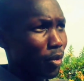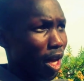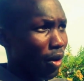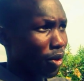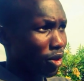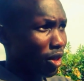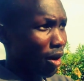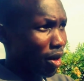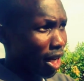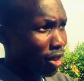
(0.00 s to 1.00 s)
I was
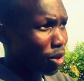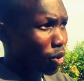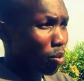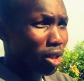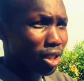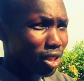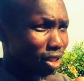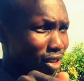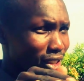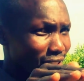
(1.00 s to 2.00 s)
I had not competed
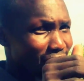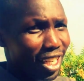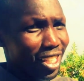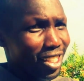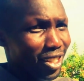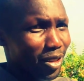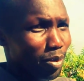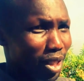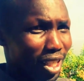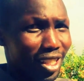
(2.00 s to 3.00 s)
in such a races,
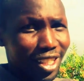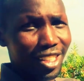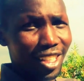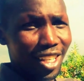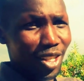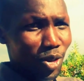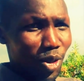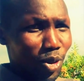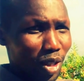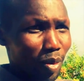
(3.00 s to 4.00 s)
big races. Mm-hmm.
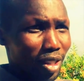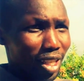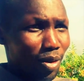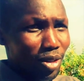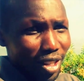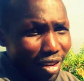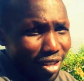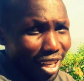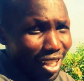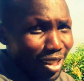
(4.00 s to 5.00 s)
So to some extent, I was
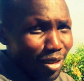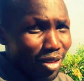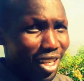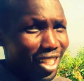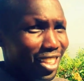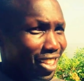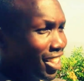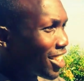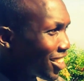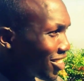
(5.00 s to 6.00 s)
having a little fear that
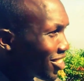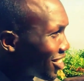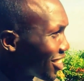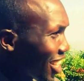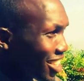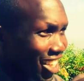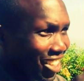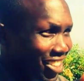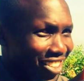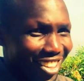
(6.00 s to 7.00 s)
uh-huh. these guys are
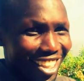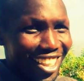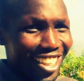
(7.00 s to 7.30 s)
strong. Eh?